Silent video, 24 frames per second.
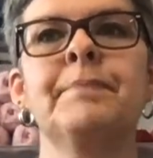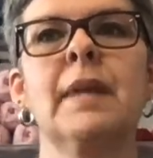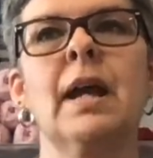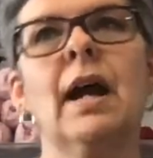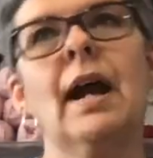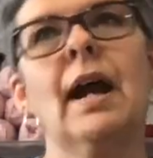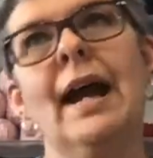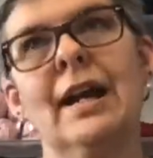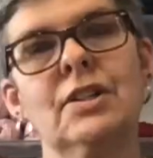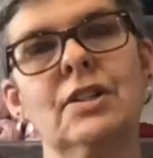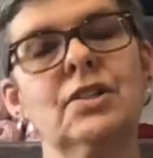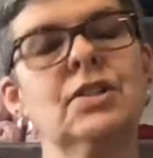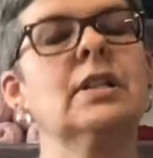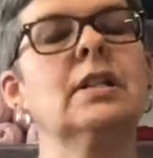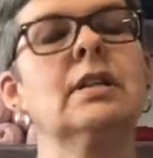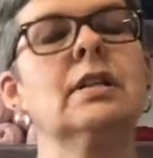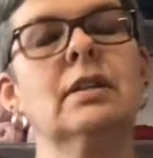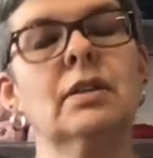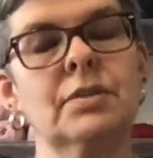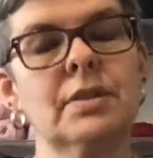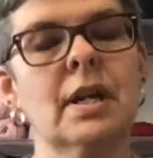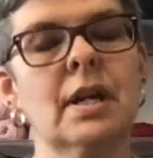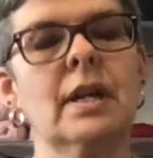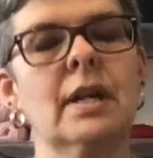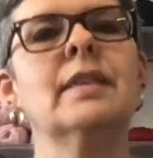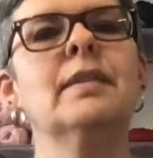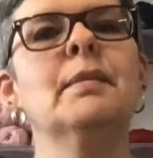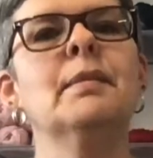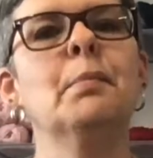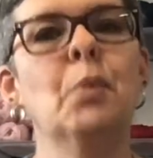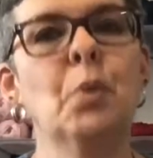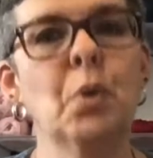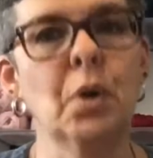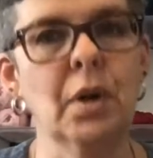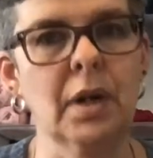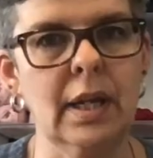Actually, it goes out in the
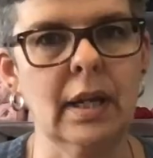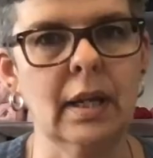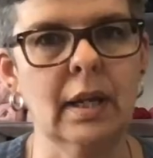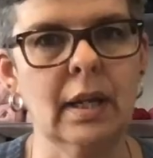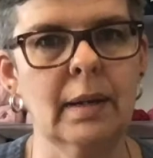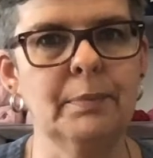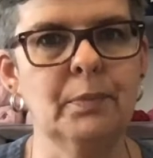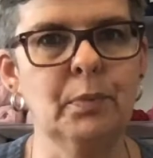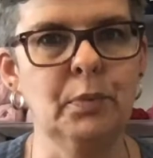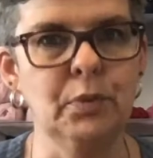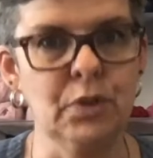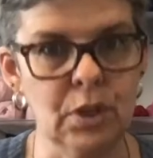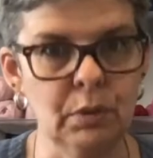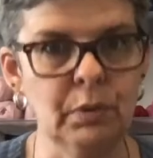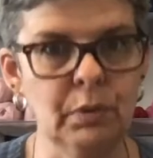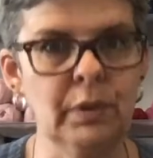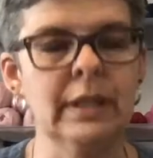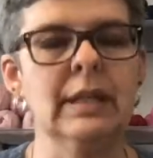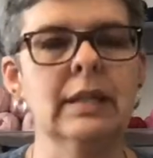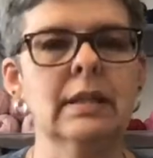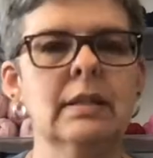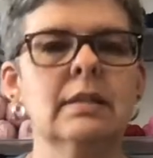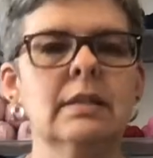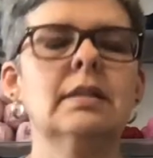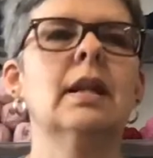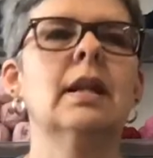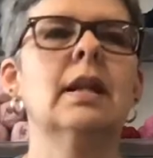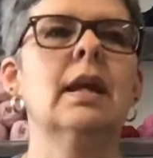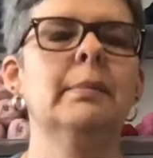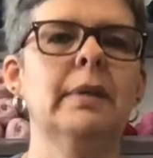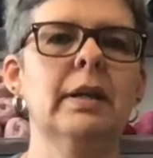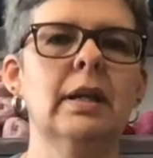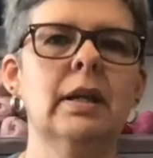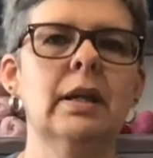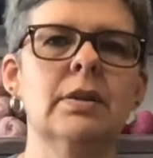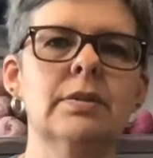morning. I'm doing it today,
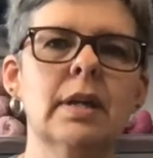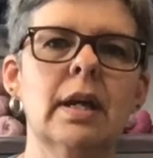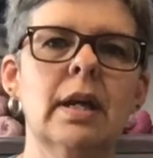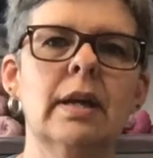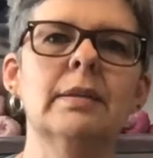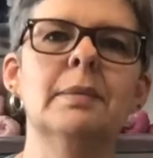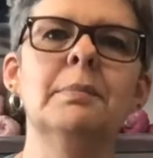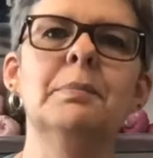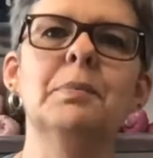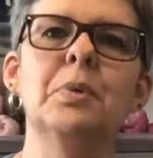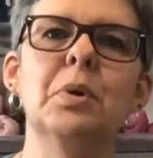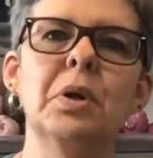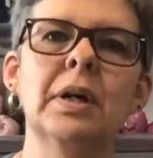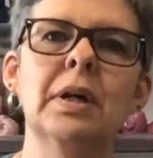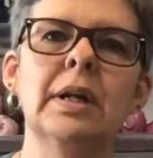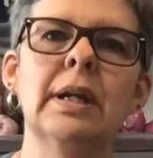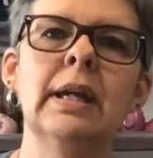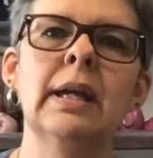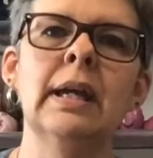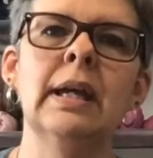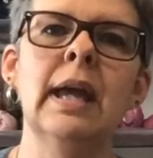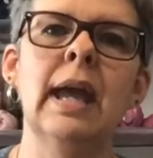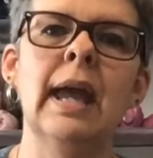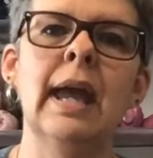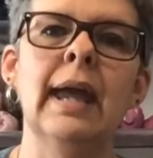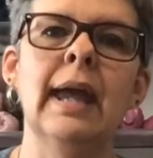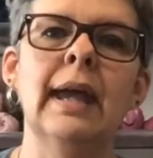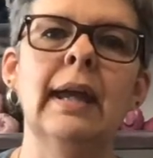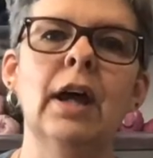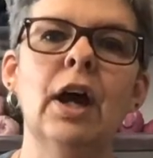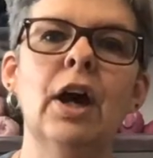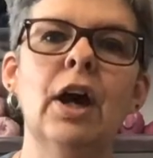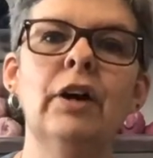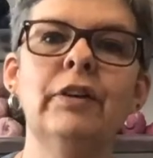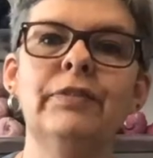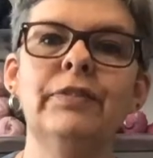but it goes out in the morning,
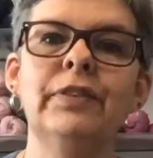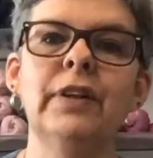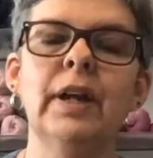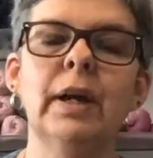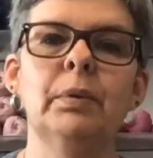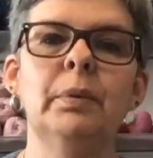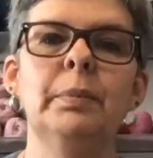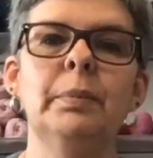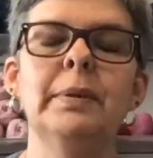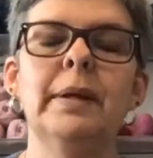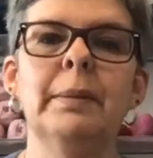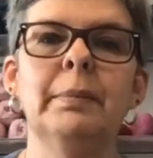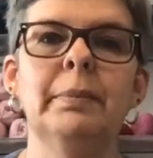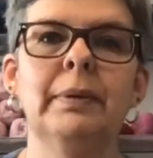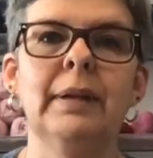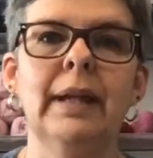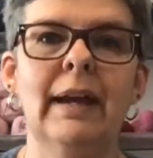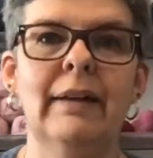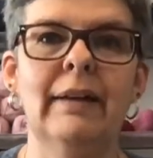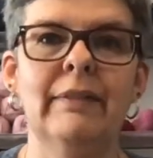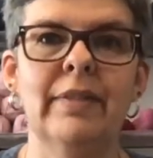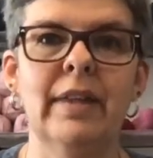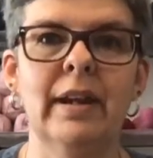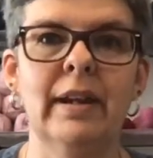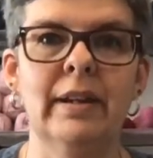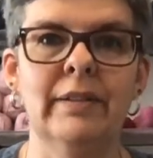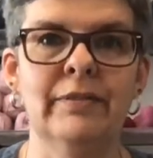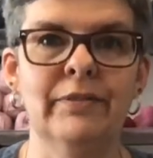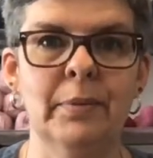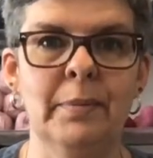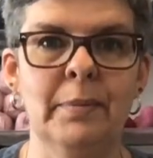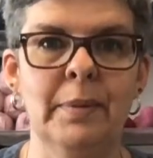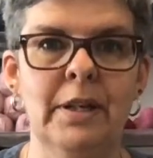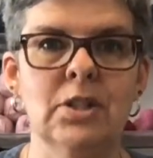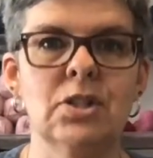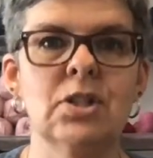and hopefully I will be able to have that
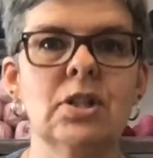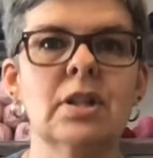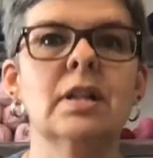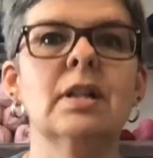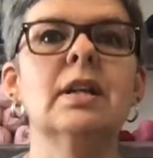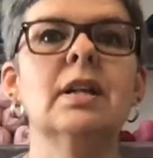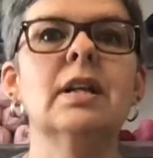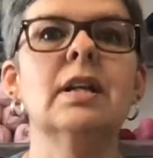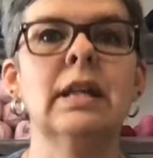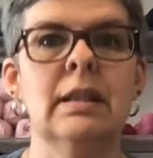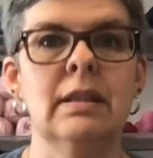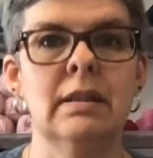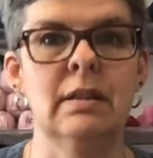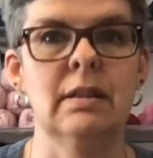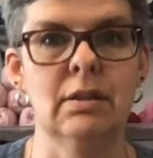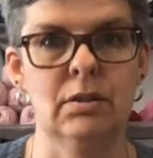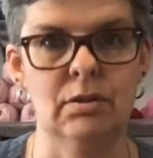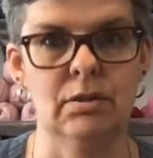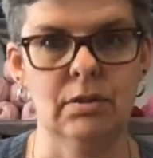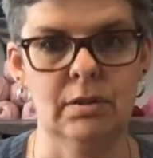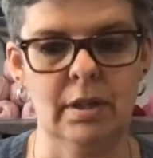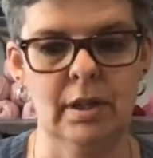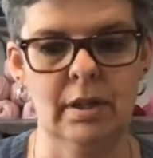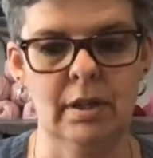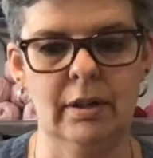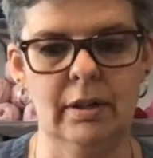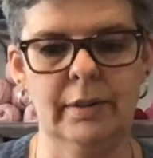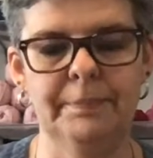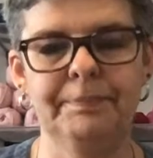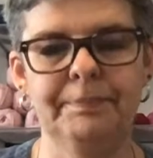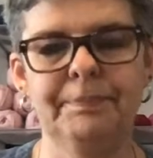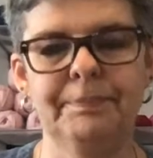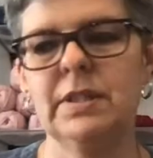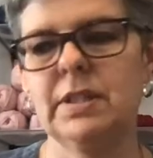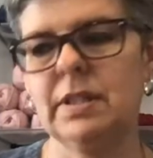information in the newsletter.